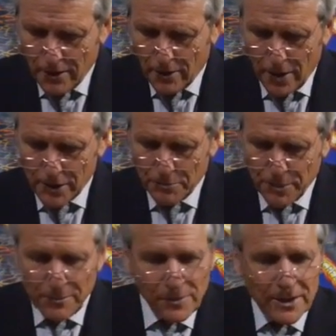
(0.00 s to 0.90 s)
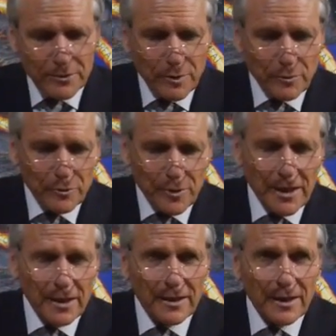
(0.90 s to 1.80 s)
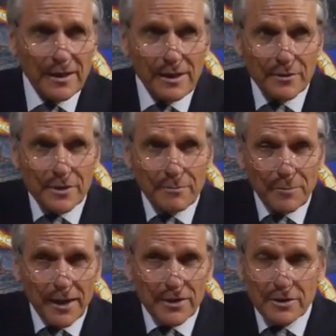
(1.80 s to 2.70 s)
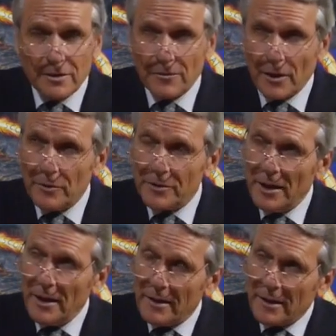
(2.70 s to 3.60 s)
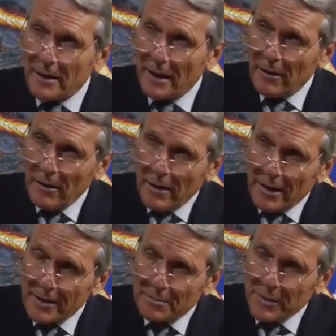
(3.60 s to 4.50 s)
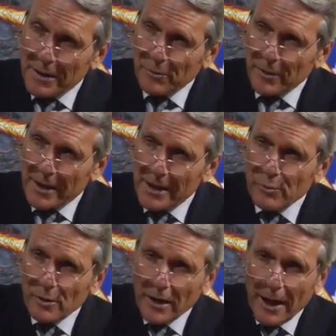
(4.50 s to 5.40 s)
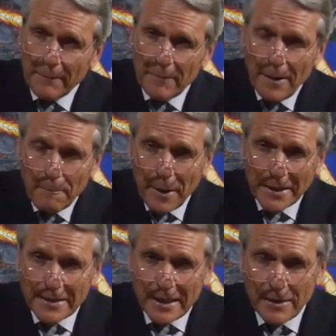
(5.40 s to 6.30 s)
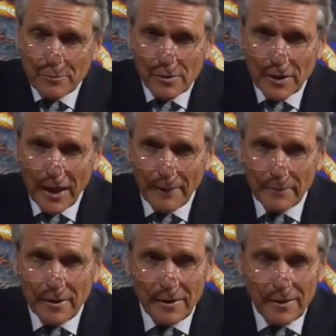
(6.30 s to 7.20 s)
God's people, as we were reading there, here is the patience of those that are his people, and he will come, but he will come